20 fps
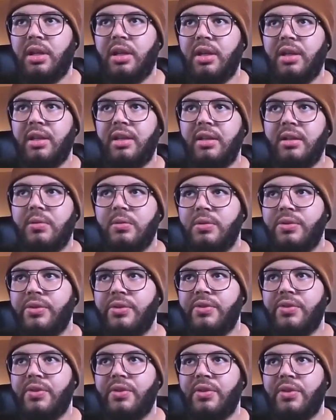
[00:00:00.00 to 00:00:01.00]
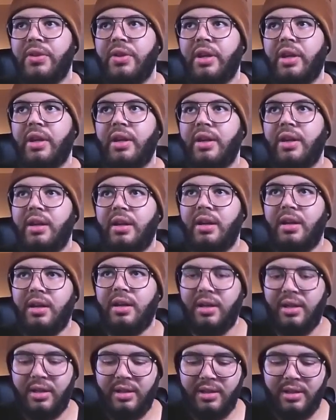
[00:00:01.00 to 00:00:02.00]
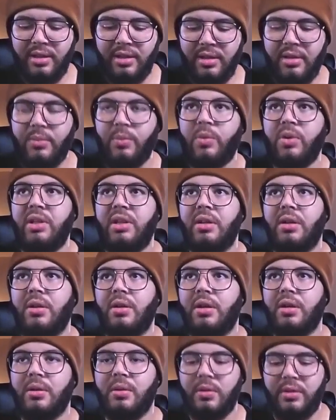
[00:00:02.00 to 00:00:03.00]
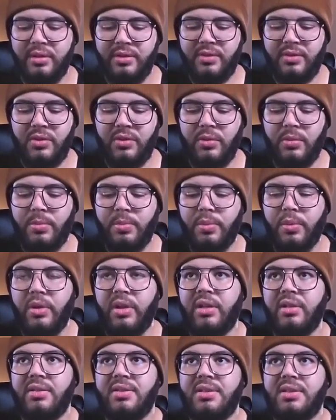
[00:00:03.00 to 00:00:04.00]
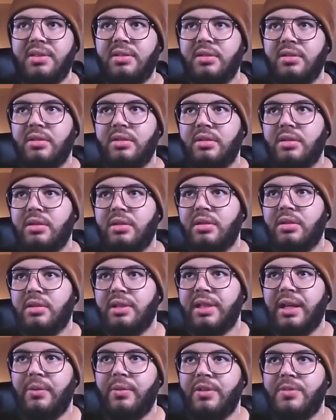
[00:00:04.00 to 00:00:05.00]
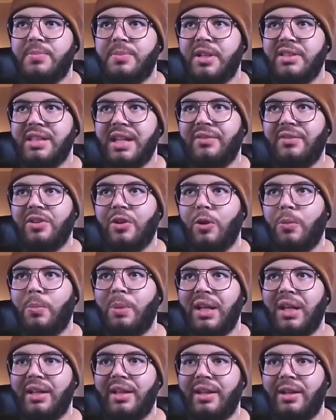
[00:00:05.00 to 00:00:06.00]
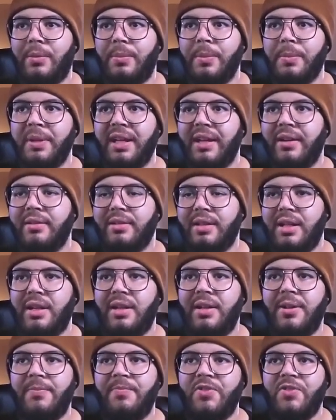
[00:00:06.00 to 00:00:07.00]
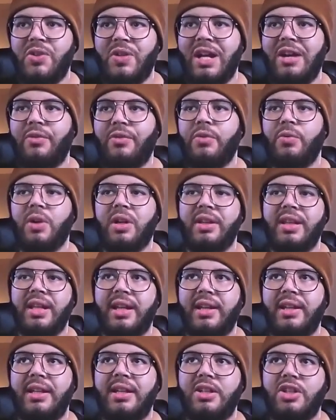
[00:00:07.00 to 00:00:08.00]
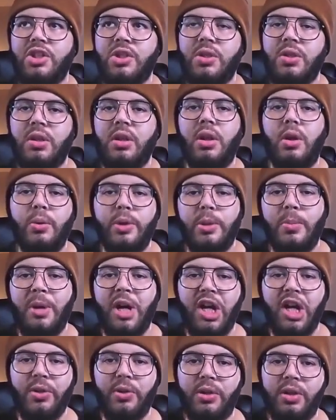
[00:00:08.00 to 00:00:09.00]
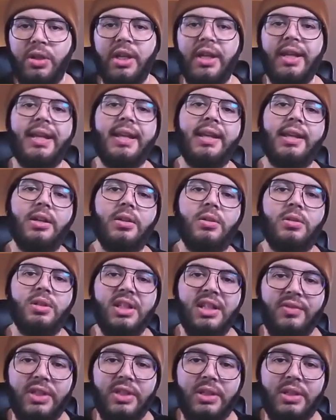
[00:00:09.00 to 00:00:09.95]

equals, and then we are going to print that response. I have Copilot helping me out. So now if we run that, it should load the model. It'll give it the